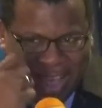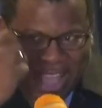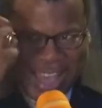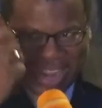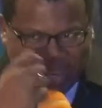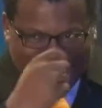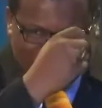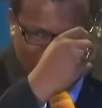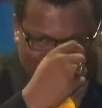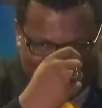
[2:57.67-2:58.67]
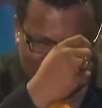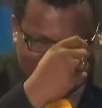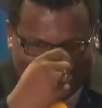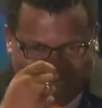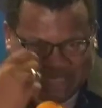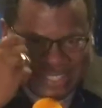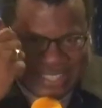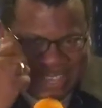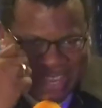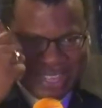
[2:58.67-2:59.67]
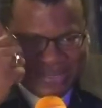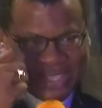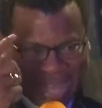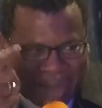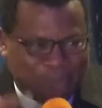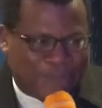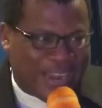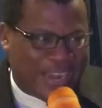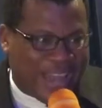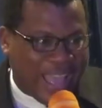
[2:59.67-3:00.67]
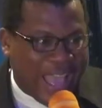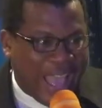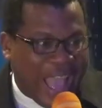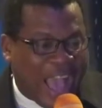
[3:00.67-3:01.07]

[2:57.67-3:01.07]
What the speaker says: and then she checks it and says, I'm fine, and